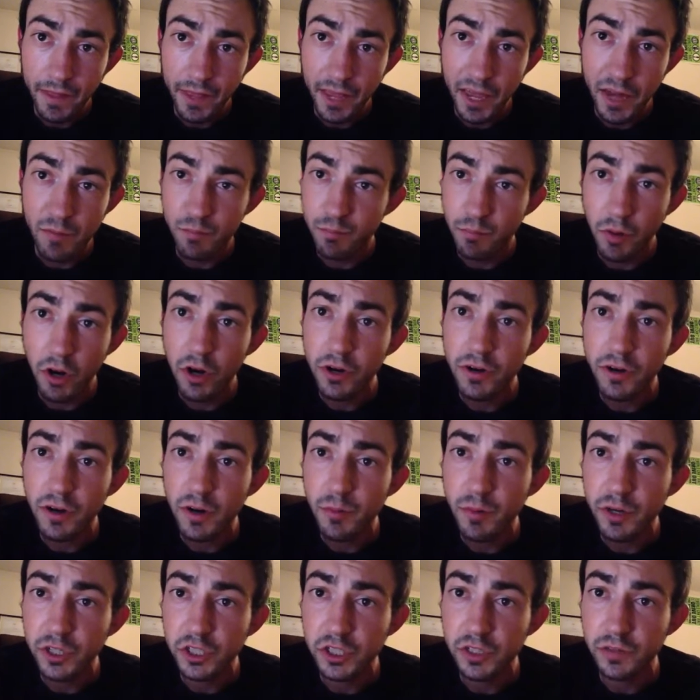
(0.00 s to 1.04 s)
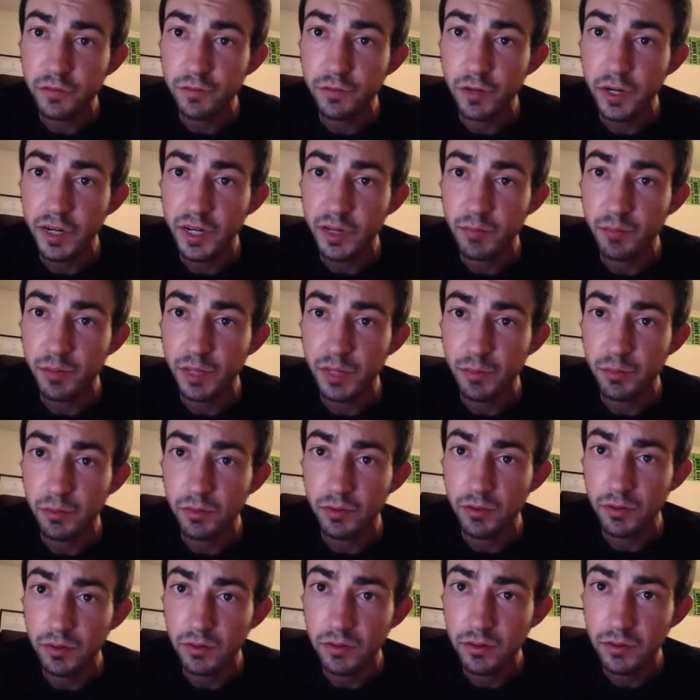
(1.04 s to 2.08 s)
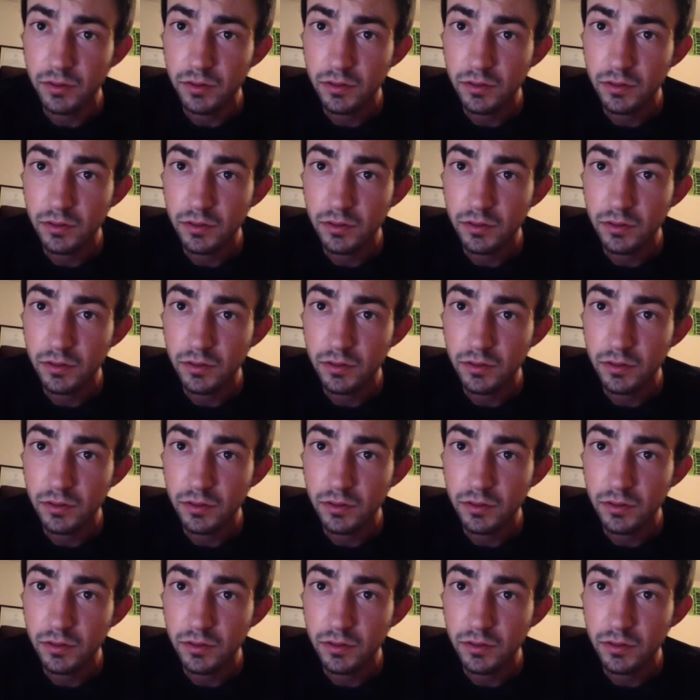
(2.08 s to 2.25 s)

and murder a bunch of fucking people